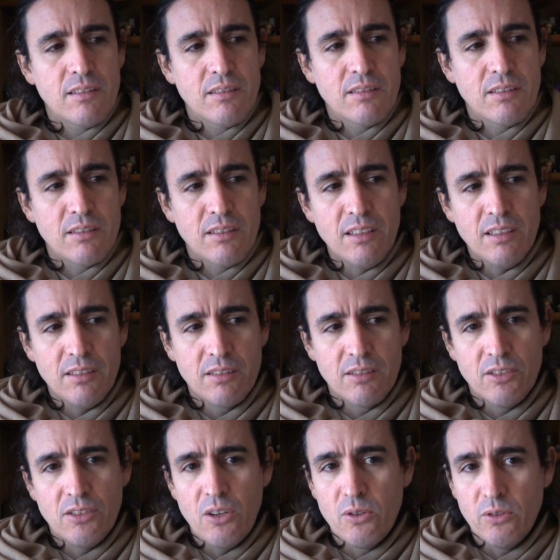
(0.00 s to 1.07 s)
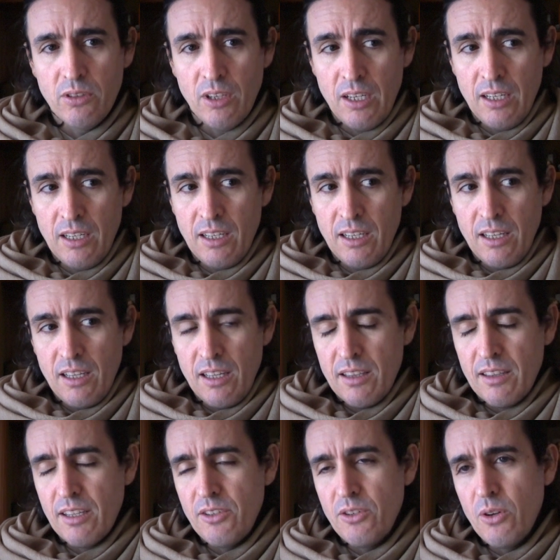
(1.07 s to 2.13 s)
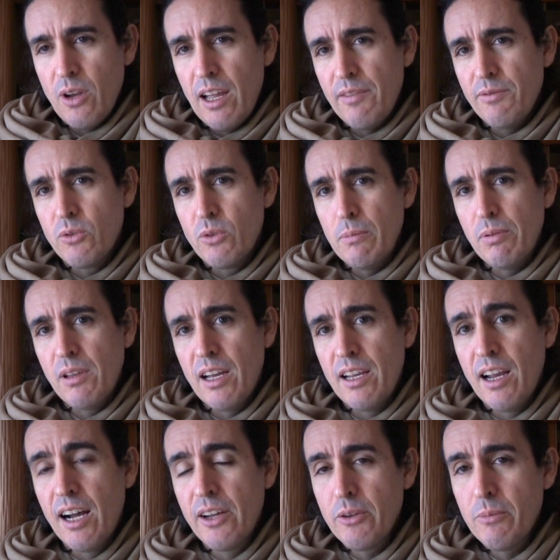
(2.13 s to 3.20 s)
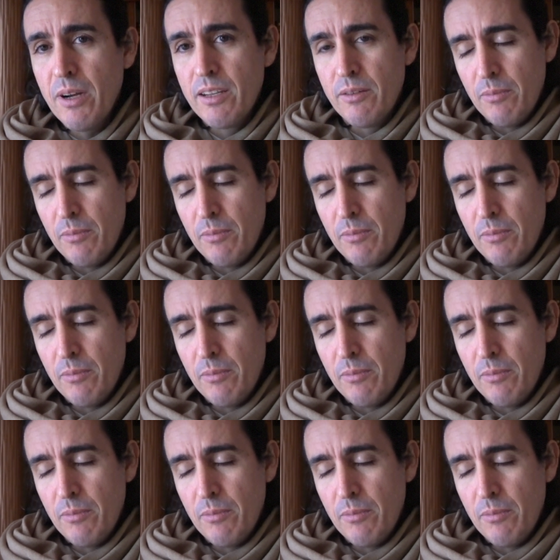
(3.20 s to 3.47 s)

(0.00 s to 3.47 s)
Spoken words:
So this shows that you have to apply Anuman.